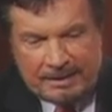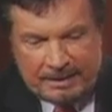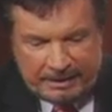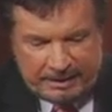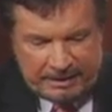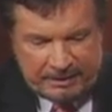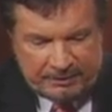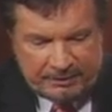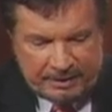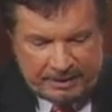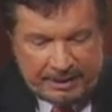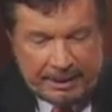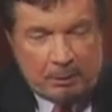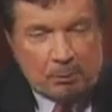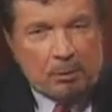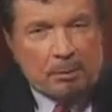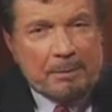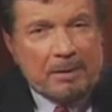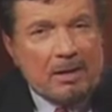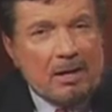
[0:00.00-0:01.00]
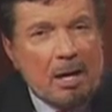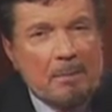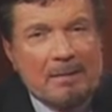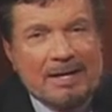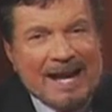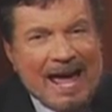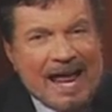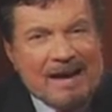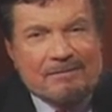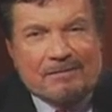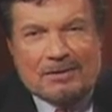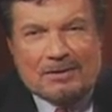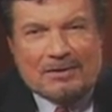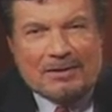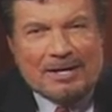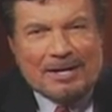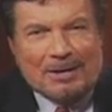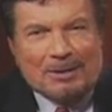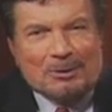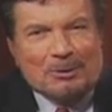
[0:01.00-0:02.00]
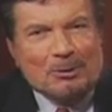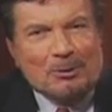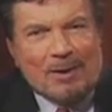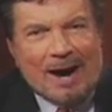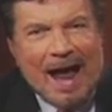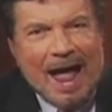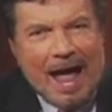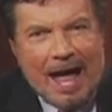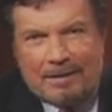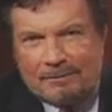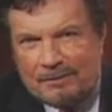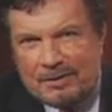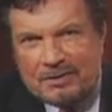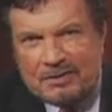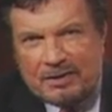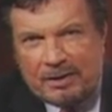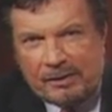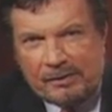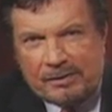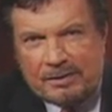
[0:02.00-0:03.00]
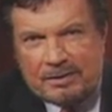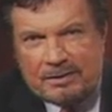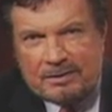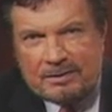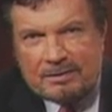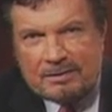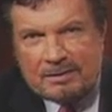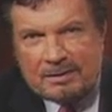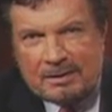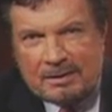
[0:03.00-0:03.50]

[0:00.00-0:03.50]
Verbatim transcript: He said he would become an adversary to our adversaries.